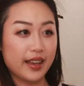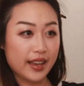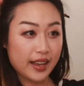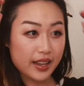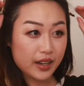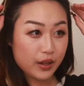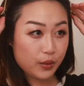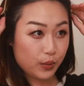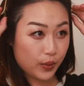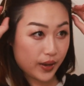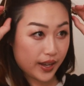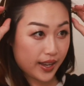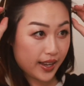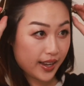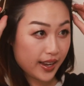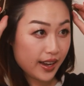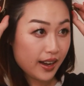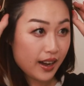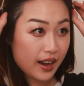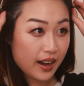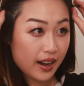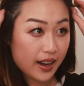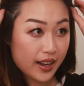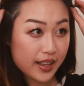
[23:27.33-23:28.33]

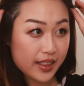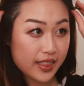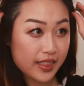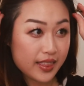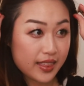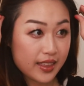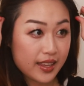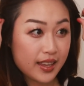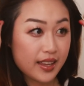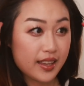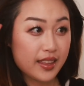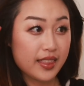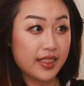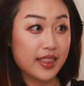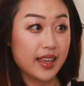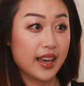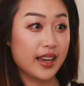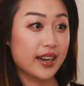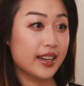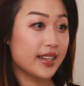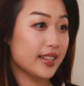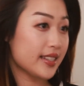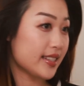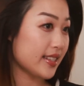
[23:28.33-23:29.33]
Anyway, I think
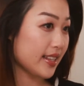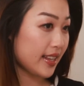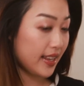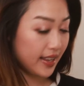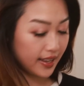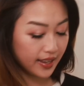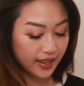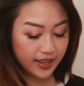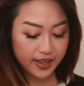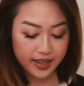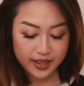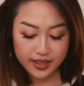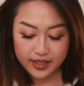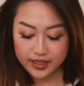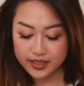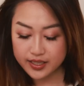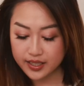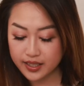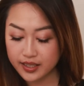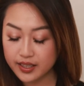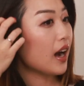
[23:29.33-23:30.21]
that is it.